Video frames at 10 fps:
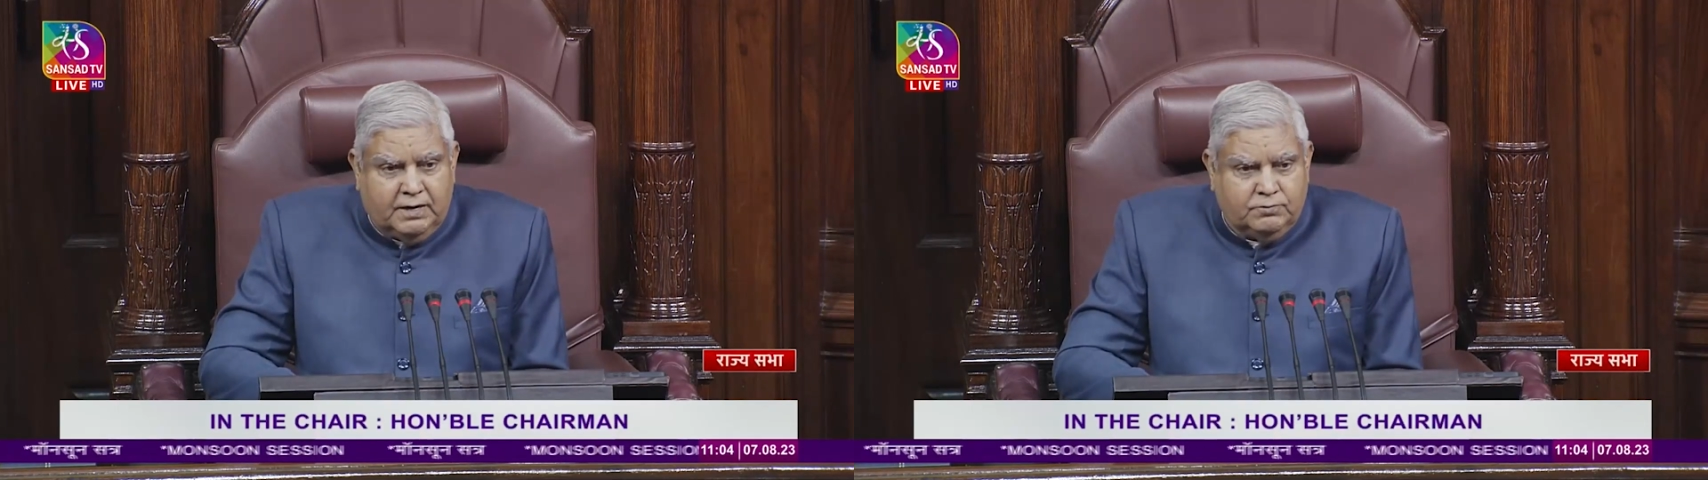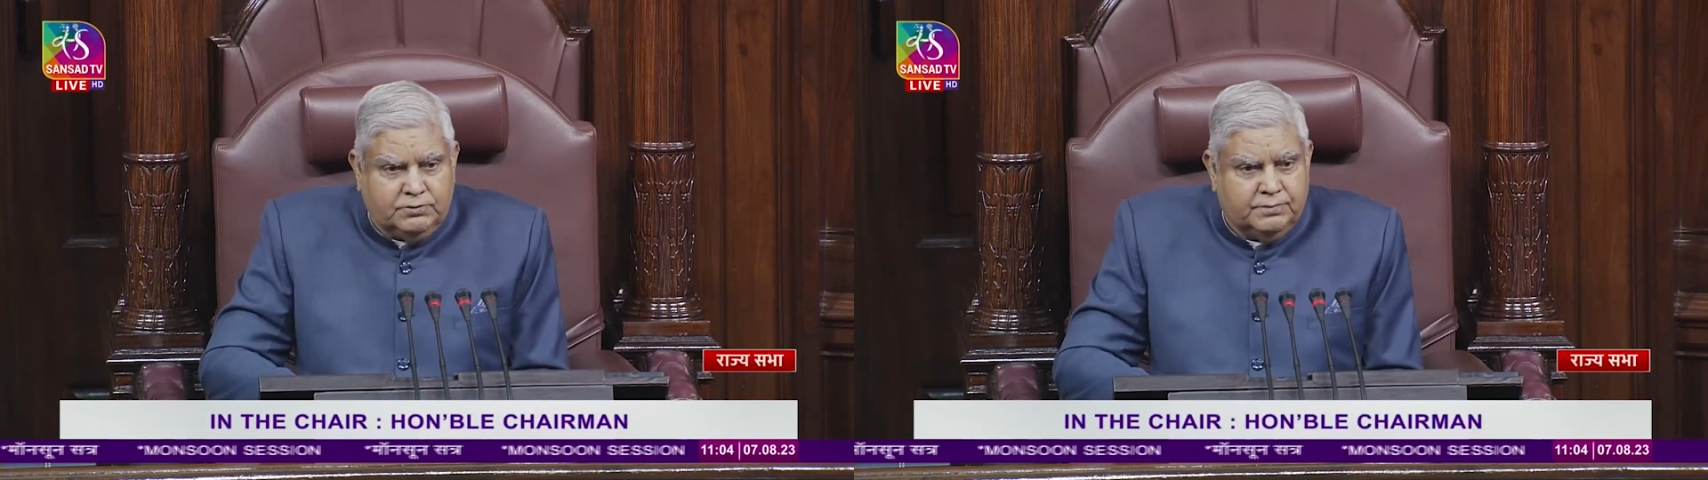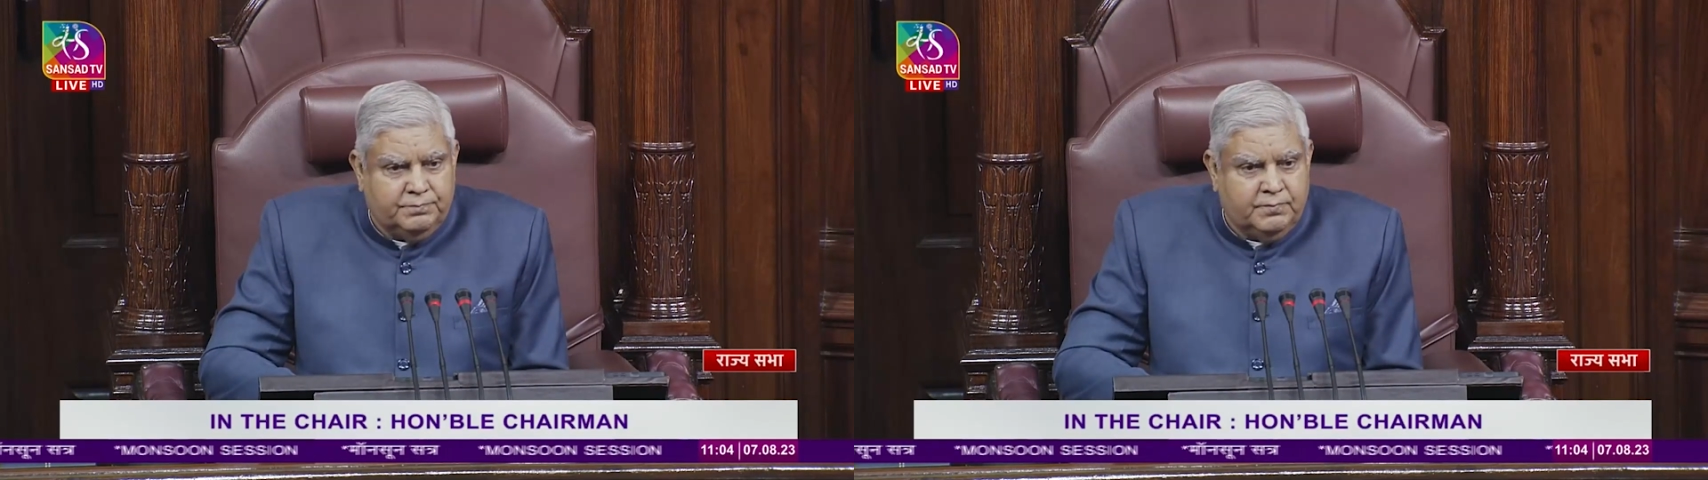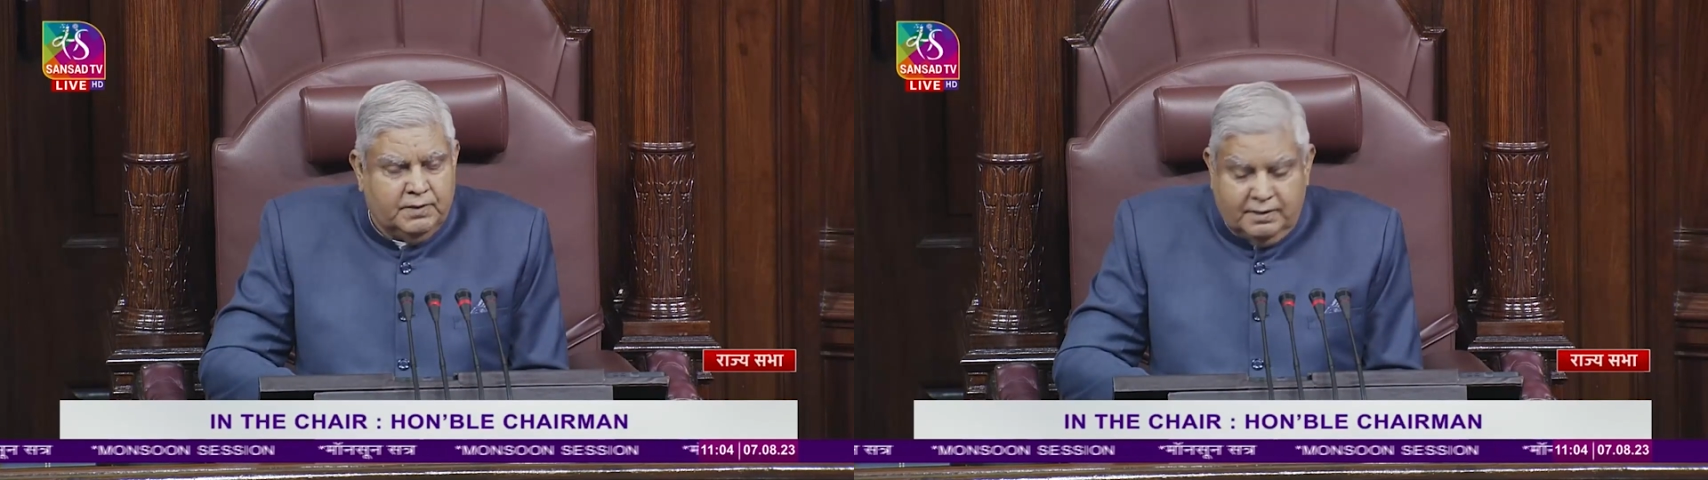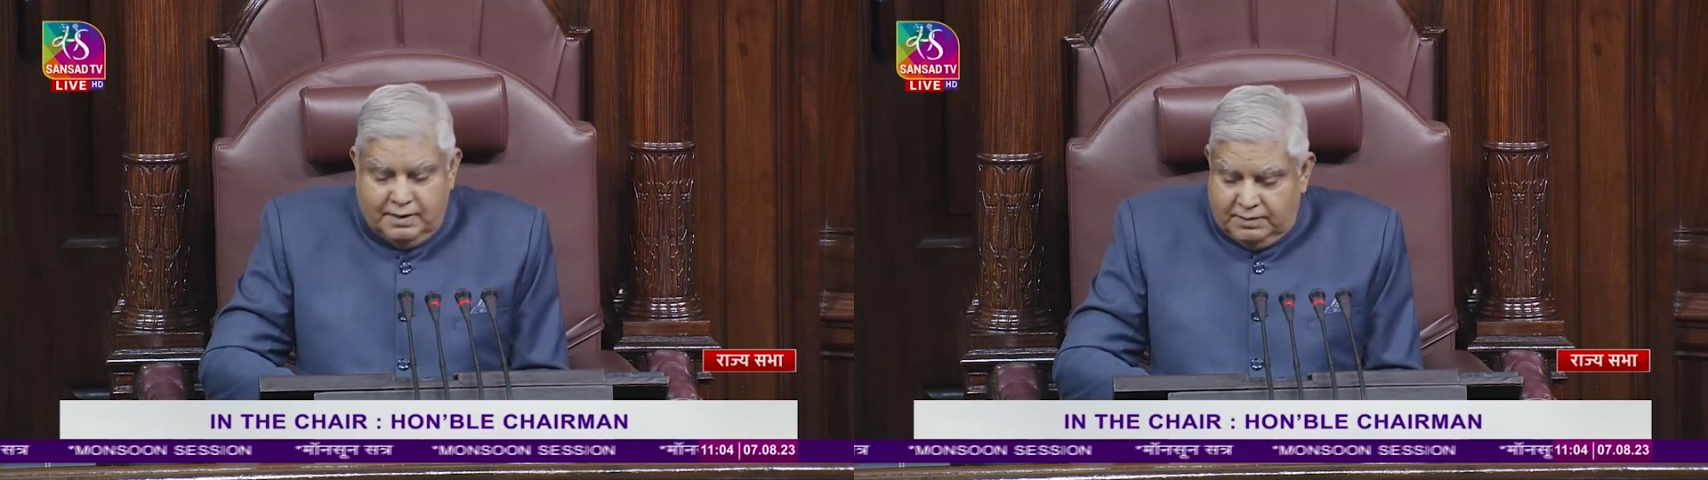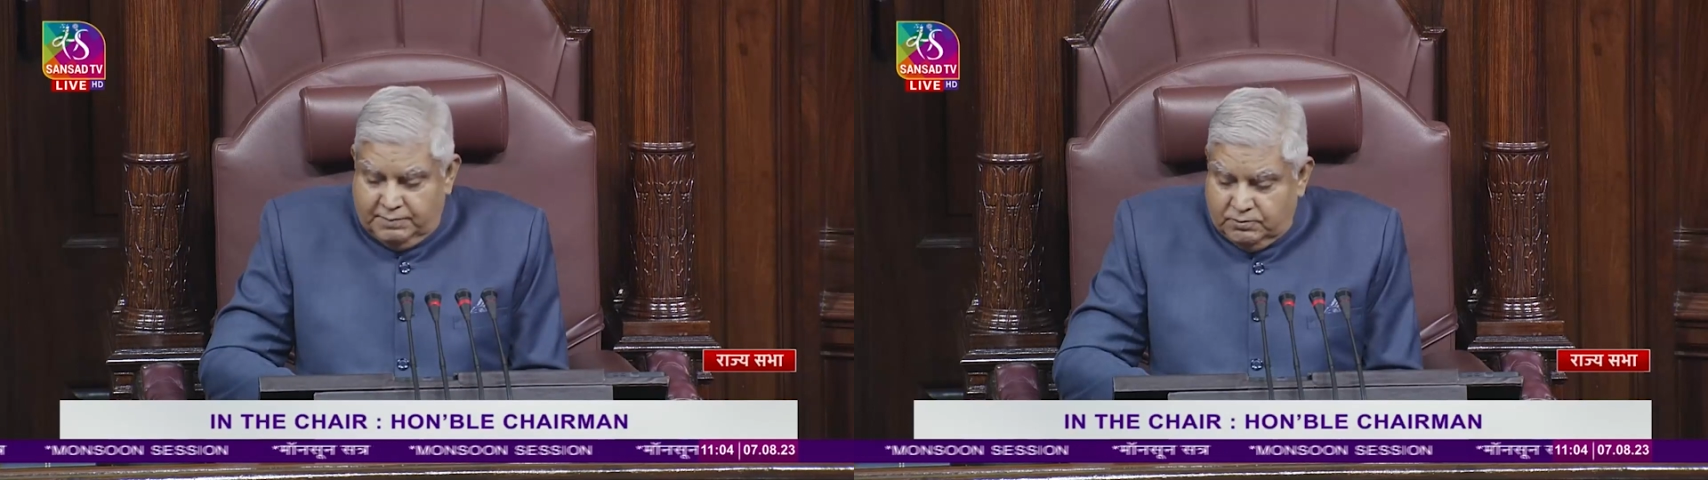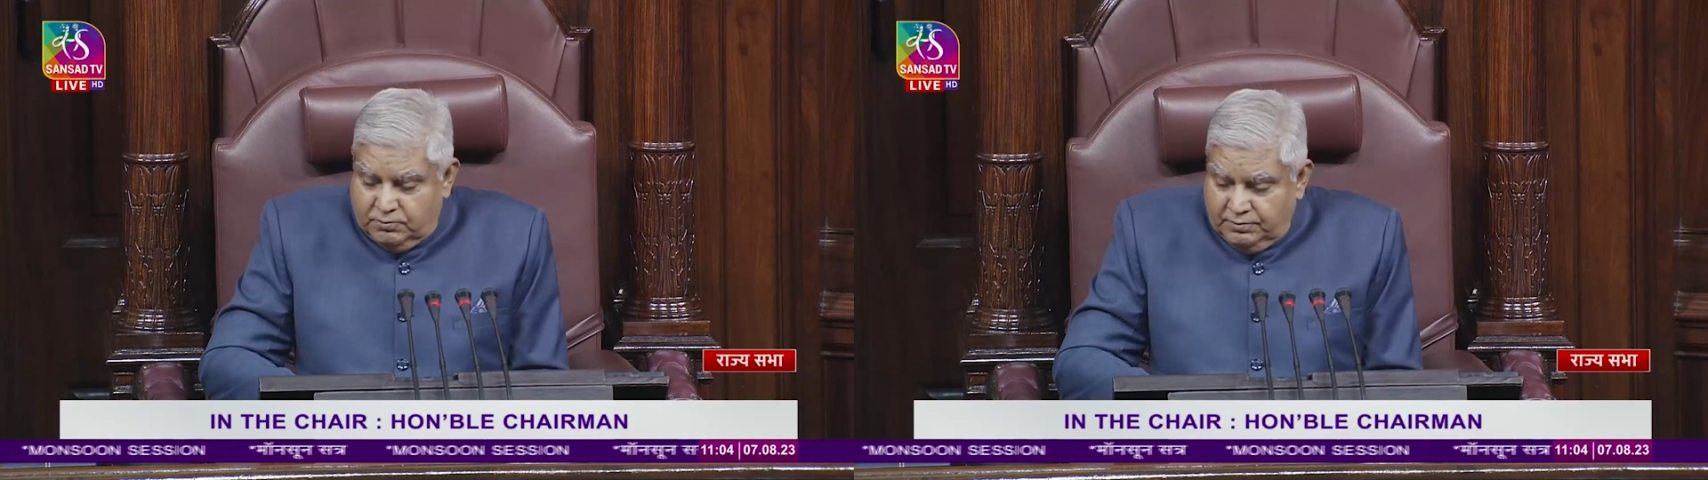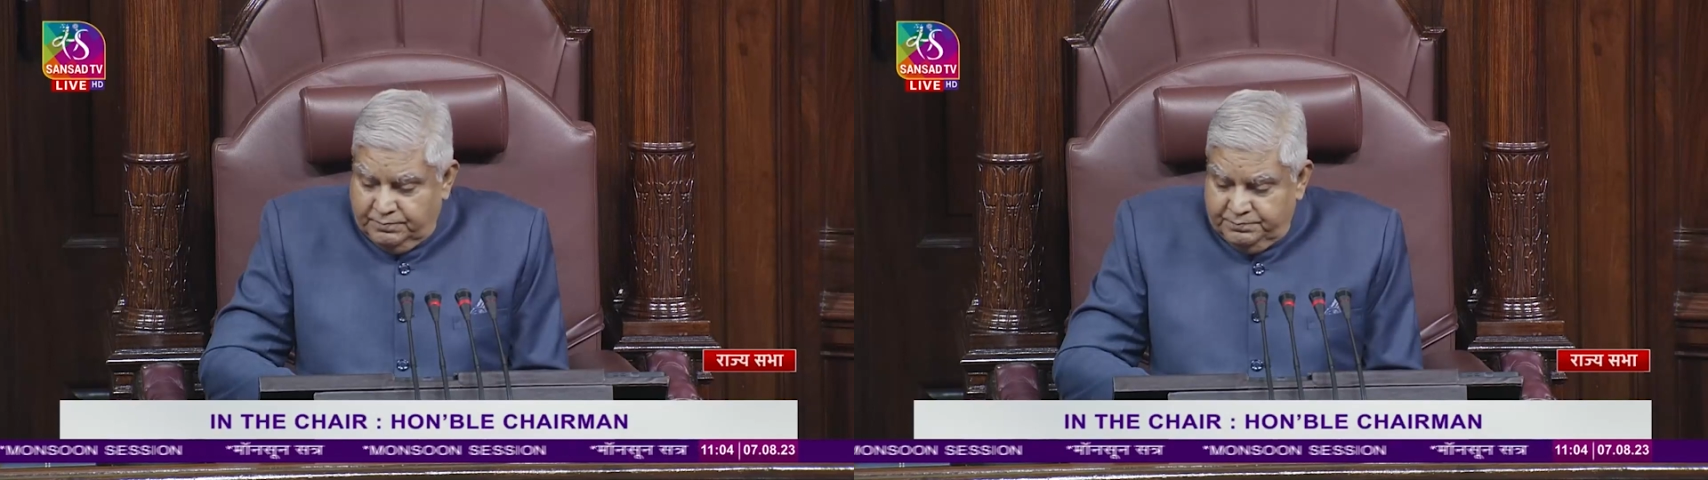House and my
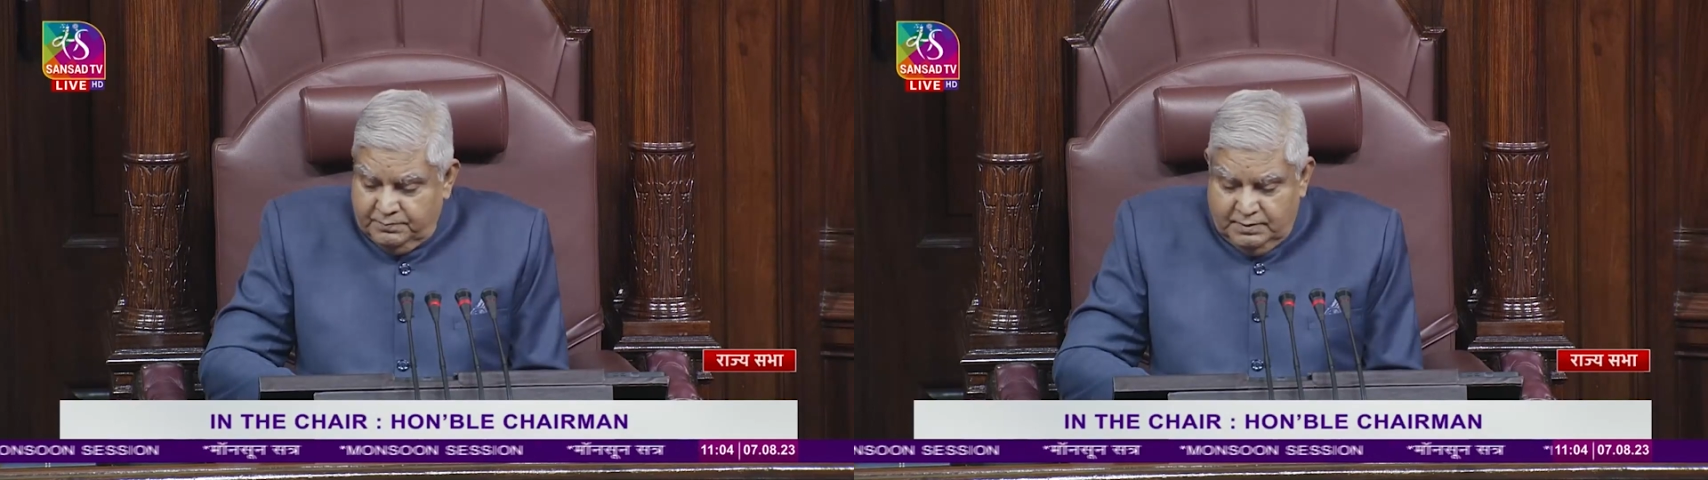own,